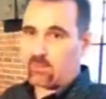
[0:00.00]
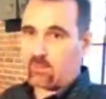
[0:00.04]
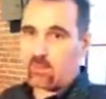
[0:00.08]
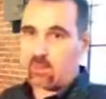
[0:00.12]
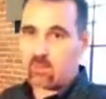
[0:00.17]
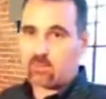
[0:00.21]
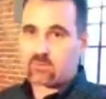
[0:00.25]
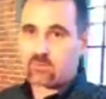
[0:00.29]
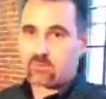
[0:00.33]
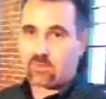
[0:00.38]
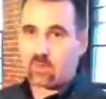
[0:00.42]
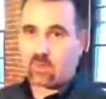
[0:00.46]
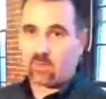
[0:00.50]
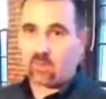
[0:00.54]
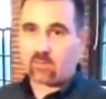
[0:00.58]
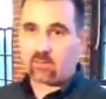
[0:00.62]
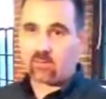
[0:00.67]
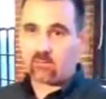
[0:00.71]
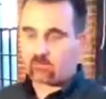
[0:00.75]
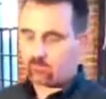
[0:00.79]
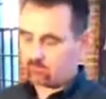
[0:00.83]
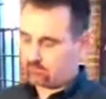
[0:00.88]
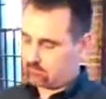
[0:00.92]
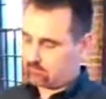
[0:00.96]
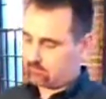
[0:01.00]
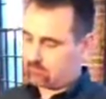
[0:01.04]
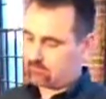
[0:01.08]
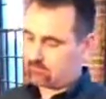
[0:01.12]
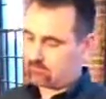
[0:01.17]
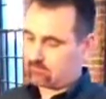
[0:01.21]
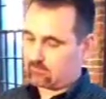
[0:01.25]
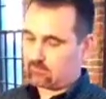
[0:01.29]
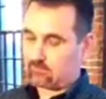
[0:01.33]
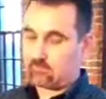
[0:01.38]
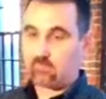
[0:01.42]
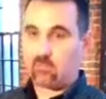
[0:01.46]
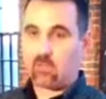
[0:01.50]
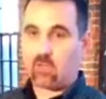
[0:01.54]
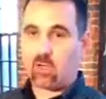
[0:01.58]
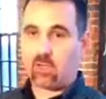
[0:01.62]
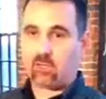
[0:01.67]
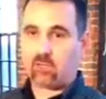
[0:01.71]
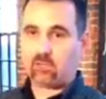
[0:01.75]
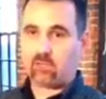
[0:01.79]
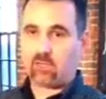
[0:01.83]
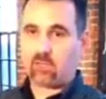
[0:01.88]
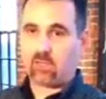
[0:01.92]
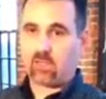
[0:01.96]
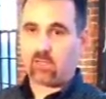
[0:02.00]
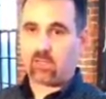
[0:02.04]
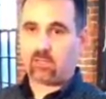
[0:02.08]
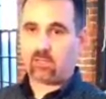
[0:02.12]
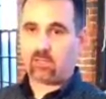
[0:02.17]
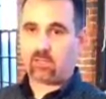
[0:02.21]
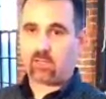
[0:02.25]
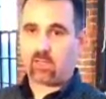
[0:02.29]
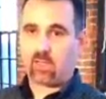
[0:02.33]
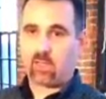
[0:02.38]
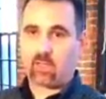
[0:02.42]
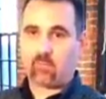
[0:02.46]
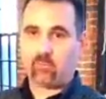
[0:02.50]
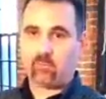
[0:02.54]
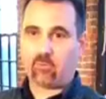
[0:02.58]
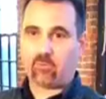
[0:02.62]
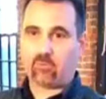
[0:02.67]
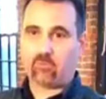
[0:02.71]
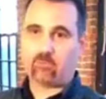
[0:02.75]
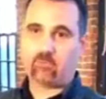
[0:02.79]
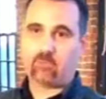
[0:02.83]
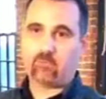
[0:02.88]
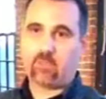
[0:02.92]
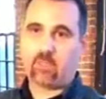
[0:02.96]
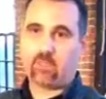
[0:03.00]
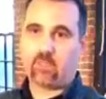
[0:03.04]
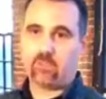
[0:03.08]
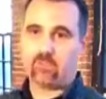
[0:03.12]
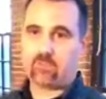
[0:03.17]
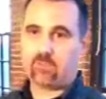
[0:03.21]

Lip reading: lock style onto the end of the cable, and it's